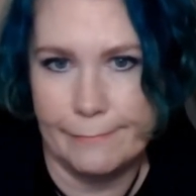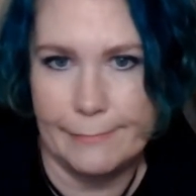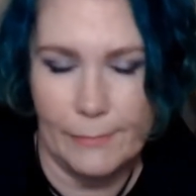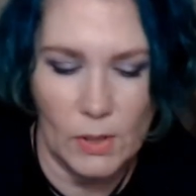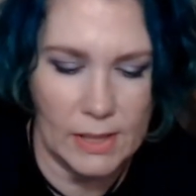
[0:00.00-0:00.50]

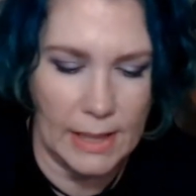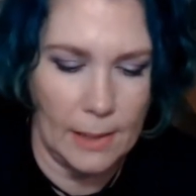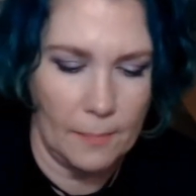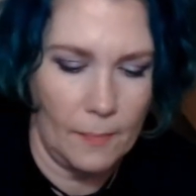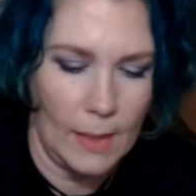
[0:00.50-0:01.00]
we'll see.
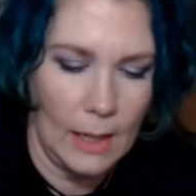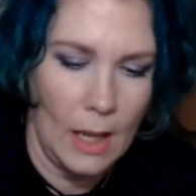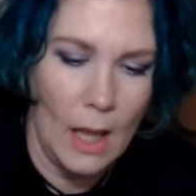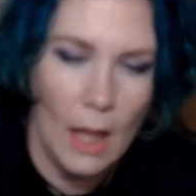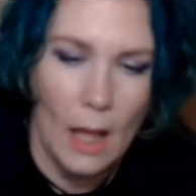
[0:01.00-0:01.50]

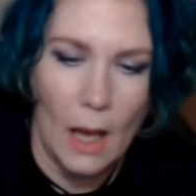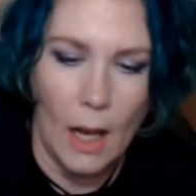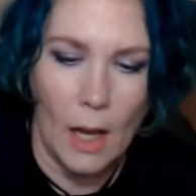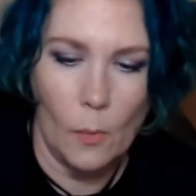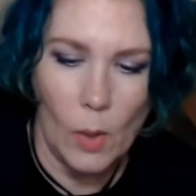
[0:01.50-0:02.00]

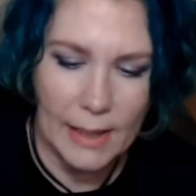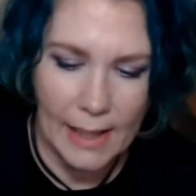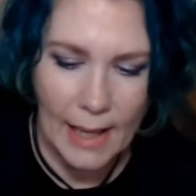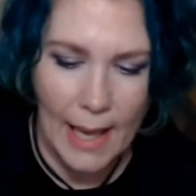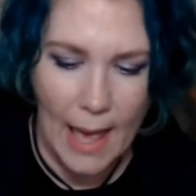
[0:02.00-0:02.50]
One thing
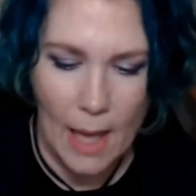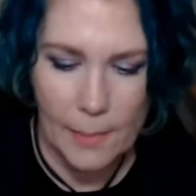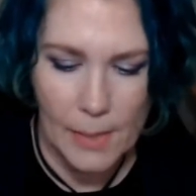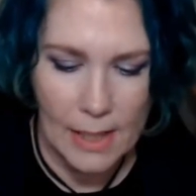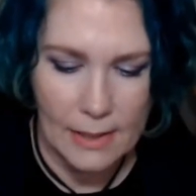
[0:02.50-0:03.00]
I am
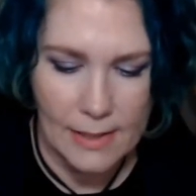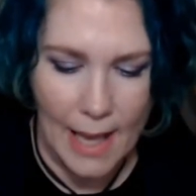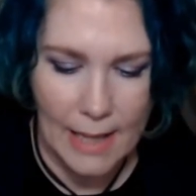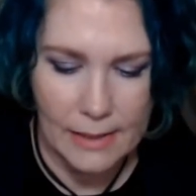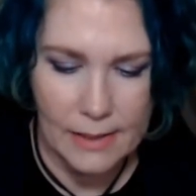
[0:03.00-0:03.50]

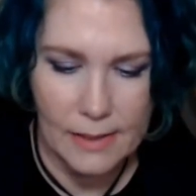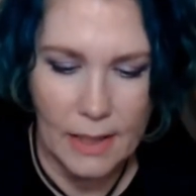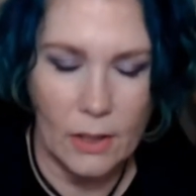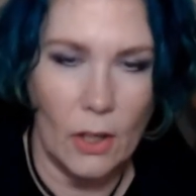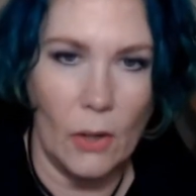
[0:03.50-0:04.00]
sad to see
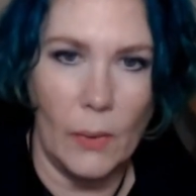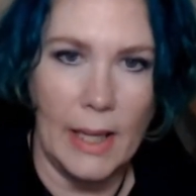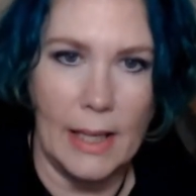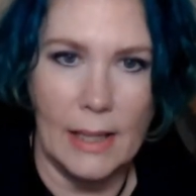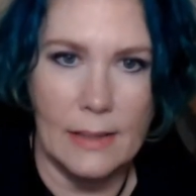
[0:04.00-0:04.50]
go
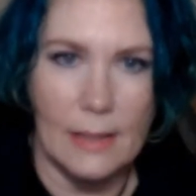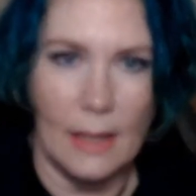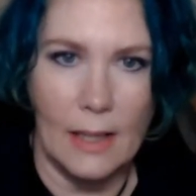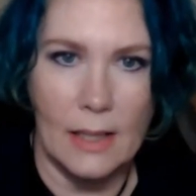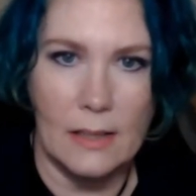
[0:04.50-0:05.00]
is
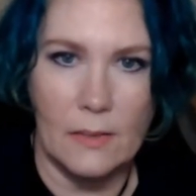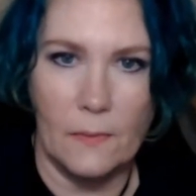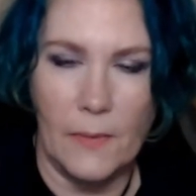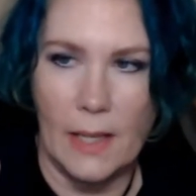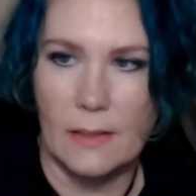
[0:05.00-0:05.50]
this
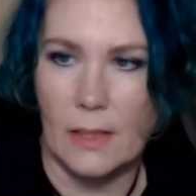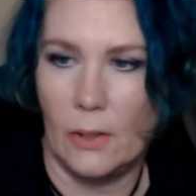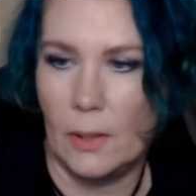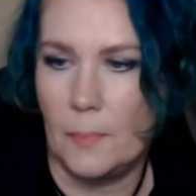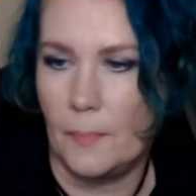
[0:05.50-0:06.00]
face serum.